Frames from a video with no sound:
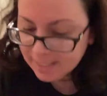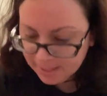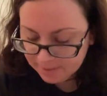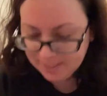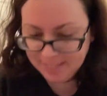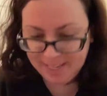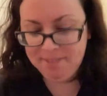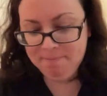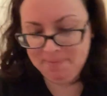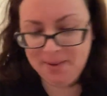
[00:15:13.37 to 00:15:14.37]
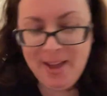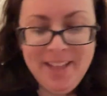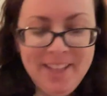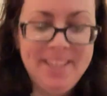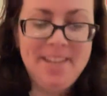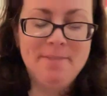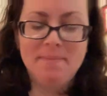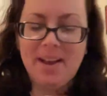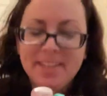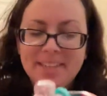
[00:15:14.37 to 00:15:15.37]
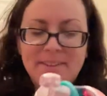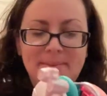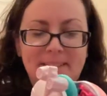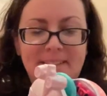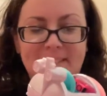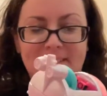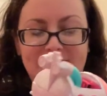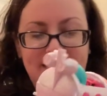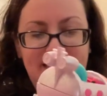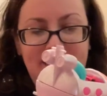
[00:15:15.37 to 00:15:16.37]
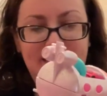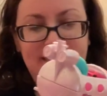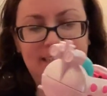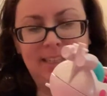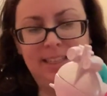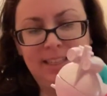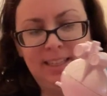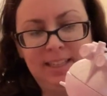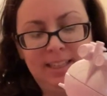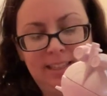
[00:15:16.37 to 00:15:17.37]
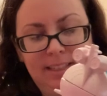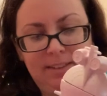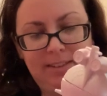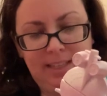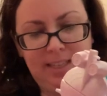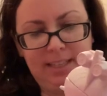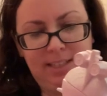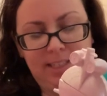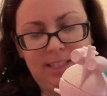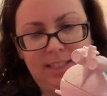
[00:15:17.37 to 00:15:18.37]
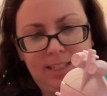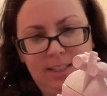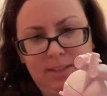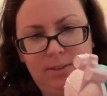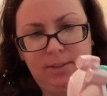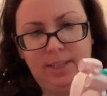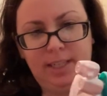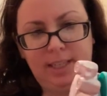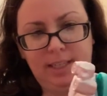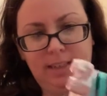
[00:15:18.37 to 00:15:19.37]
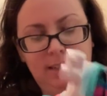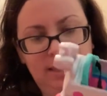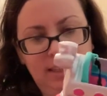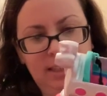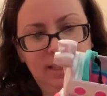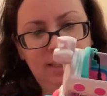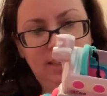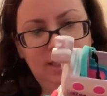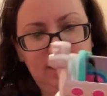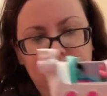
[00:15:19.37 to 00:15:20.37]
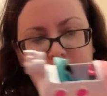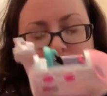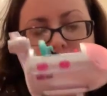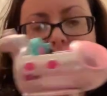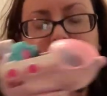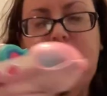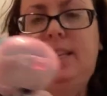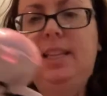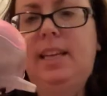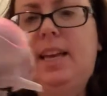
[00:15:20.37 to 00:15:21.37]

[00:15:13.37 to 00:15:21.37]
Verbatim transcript: Okay. It might not be as exciting as I, okay. Yeah. Cause I stick the coin in. I didn't see anything